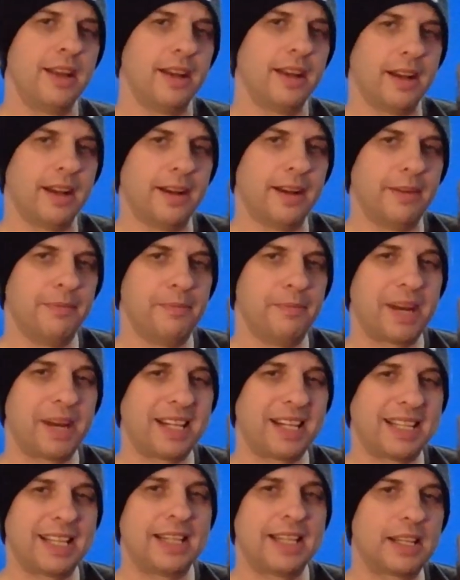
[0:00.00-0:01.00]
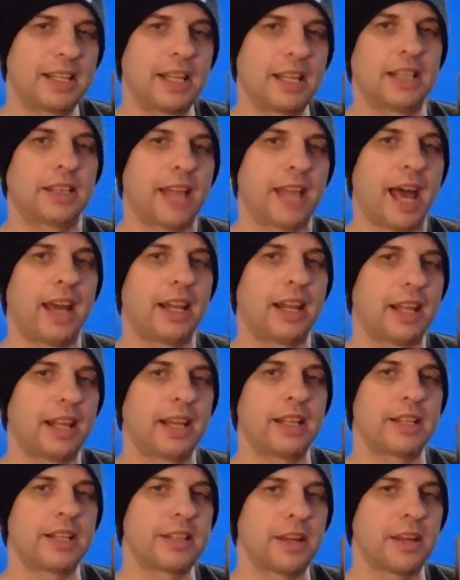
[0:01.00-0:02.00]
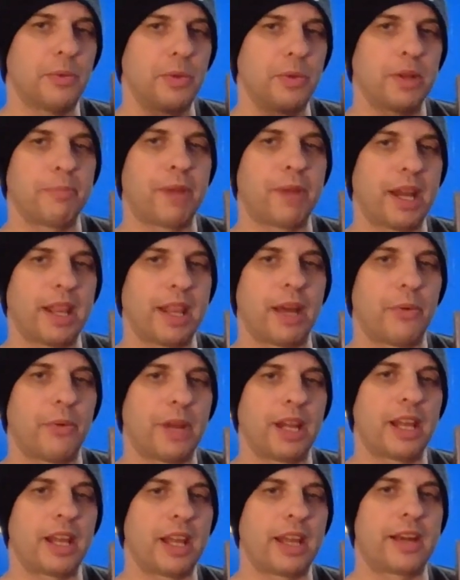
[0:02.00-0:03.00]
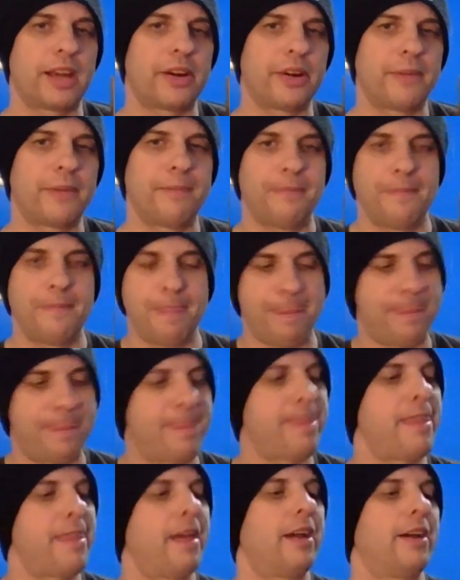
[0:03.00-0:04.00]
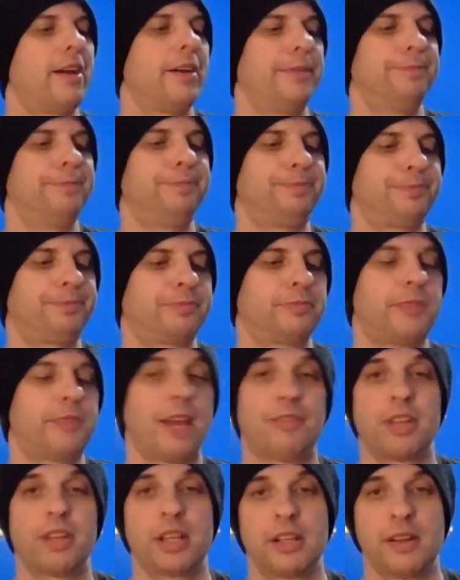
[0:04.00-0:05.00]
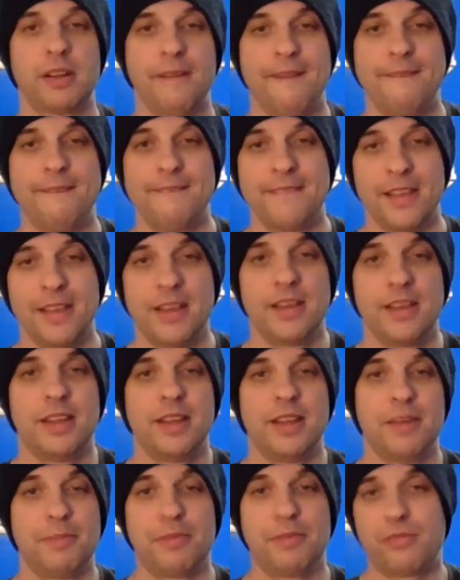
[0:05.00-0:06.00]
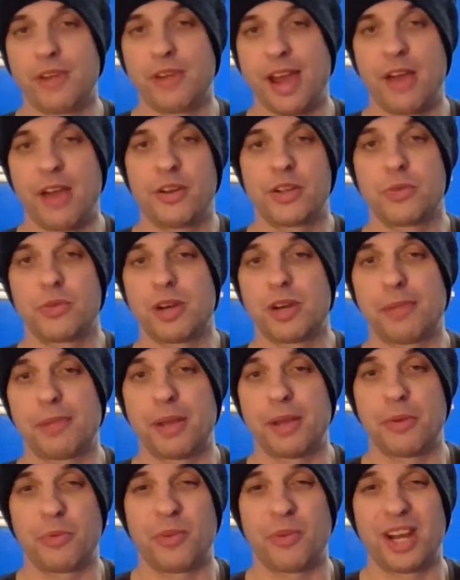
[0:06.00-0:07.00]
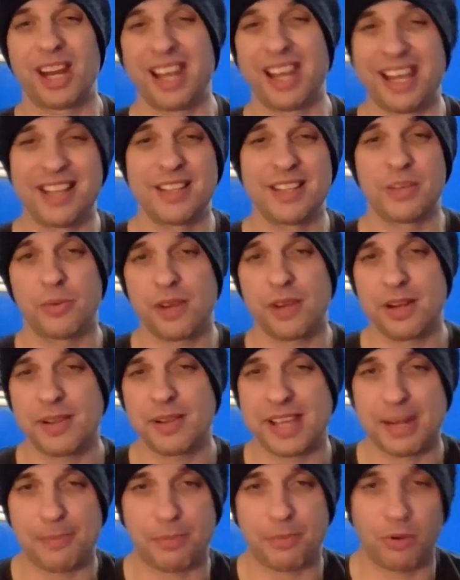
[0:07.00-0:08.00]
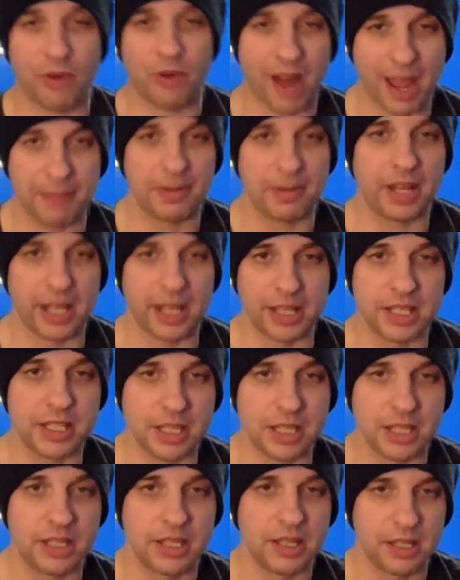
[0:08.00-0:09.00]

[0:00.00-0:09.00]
but I didn't get that lens. I will buy that one later, definitely. But for now, I just wanted to play with one lens. I wanted to get a prime lens,